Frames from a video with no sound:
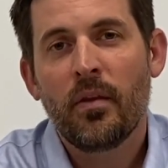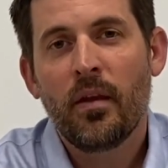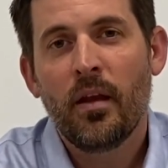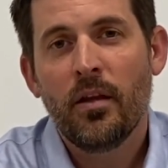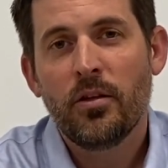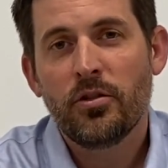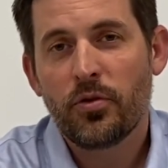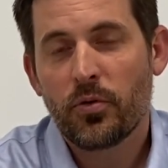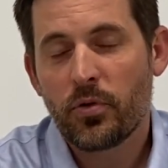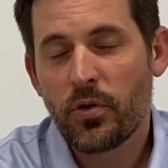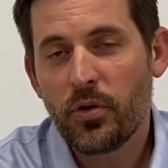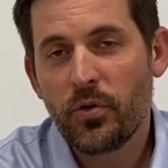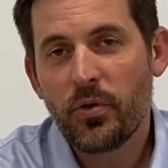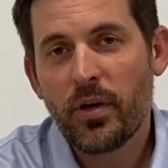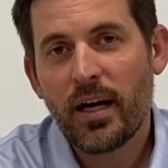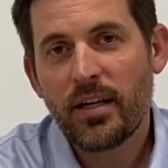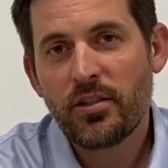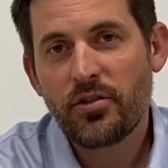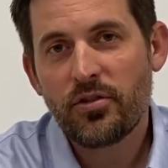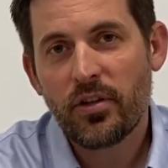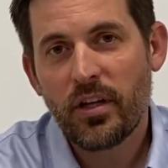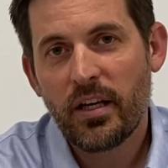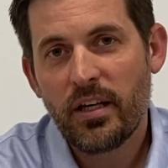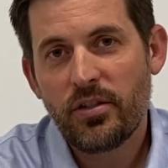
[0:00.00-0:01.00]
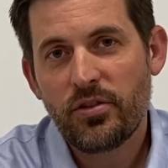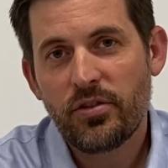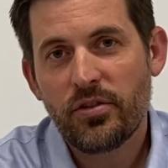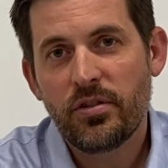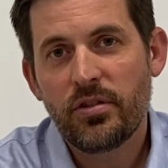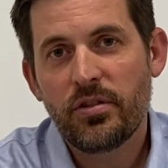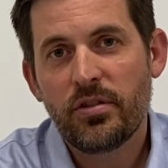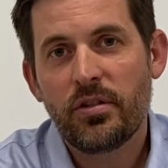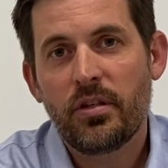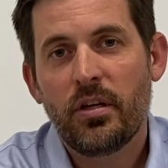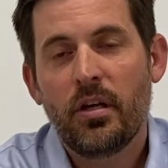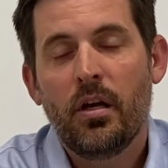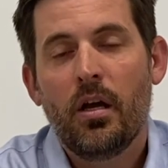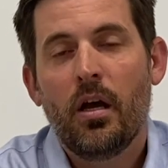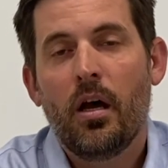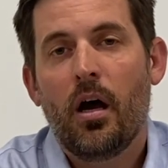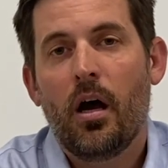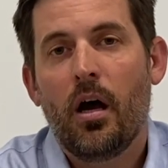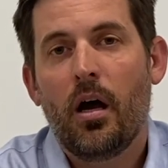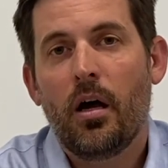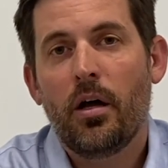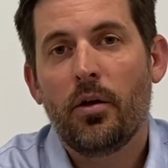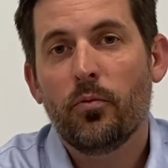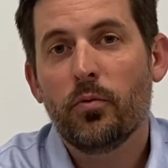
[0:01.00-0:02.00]
So congratulations
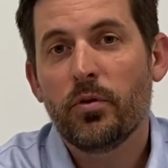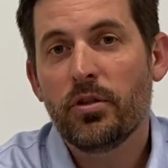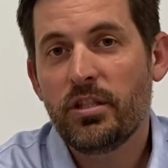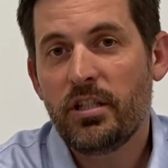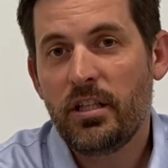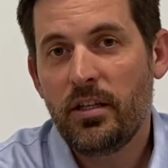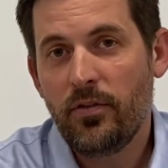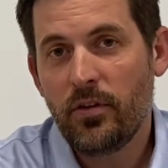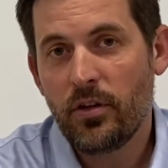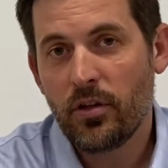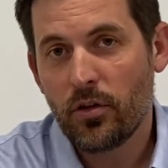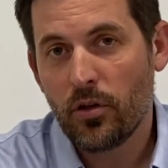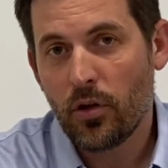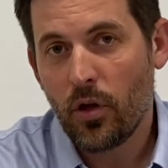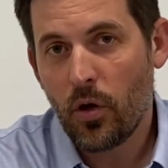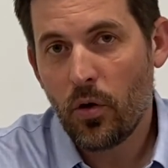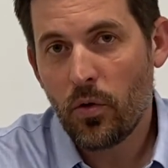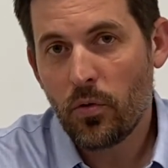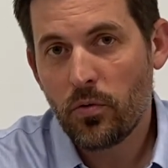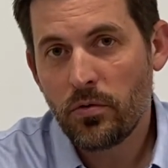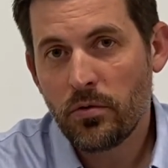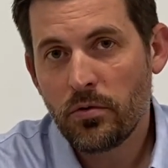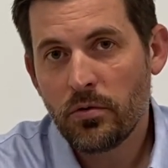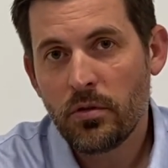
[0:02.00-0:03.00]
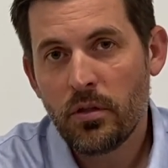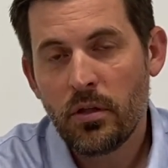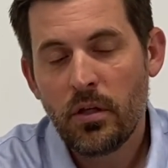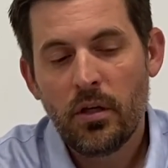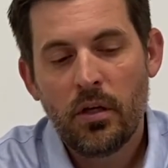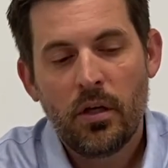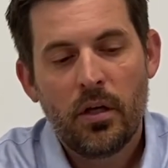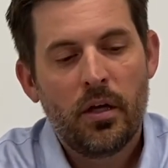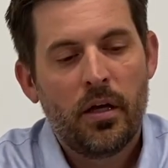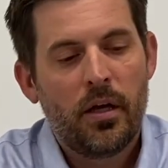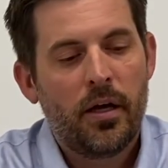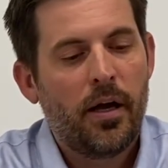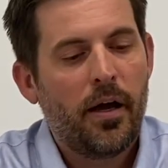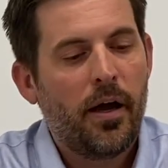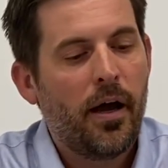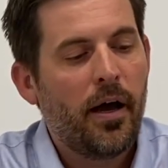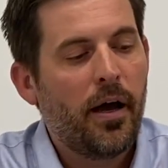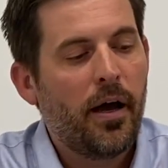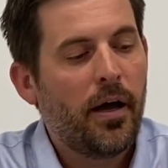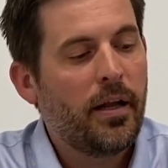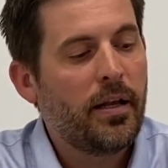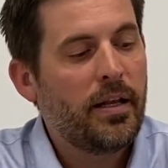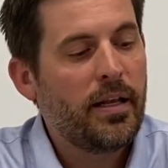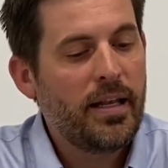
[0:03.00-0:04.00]
on receiving the loan.
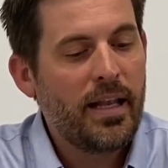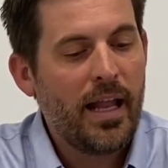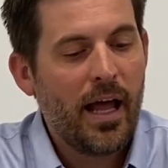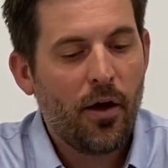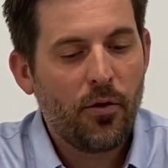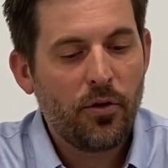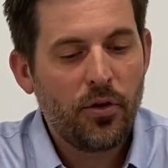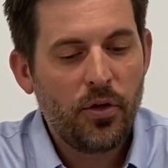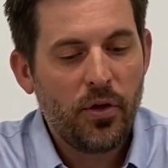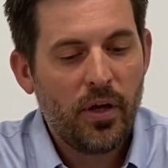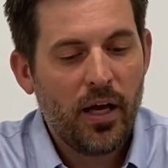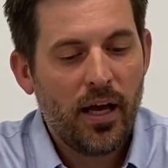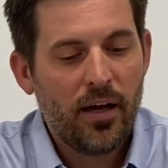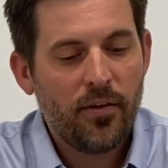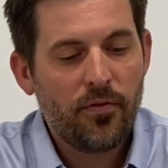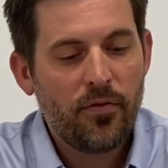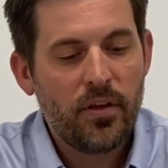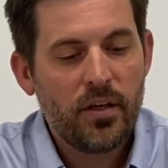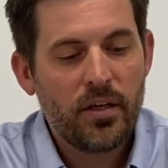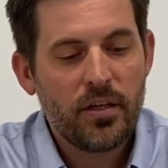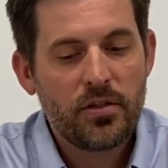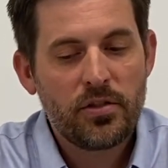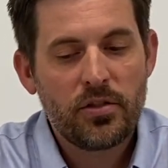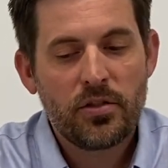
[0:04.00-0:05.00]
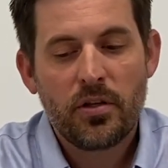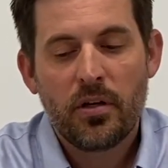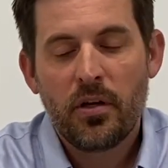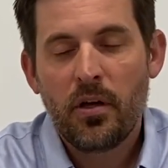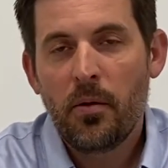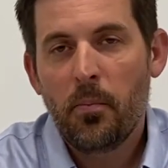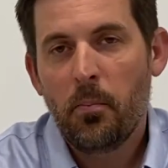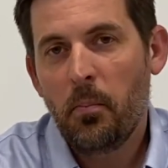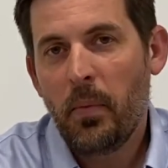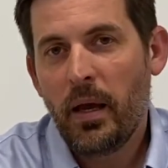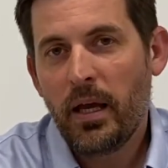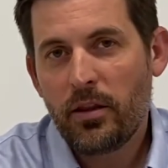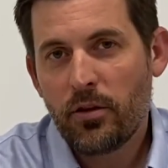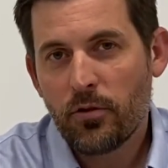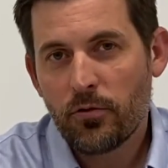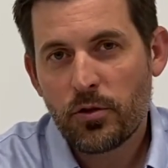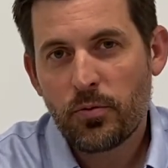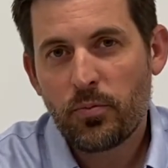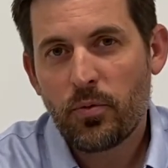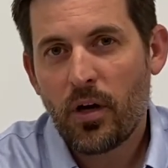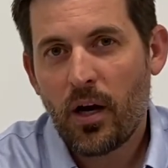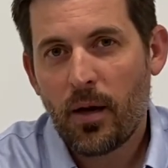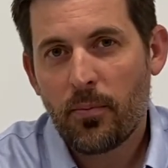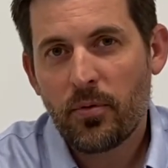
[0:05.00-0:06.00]
Now that you have this, make those
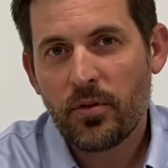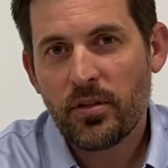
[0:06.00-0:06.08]
proper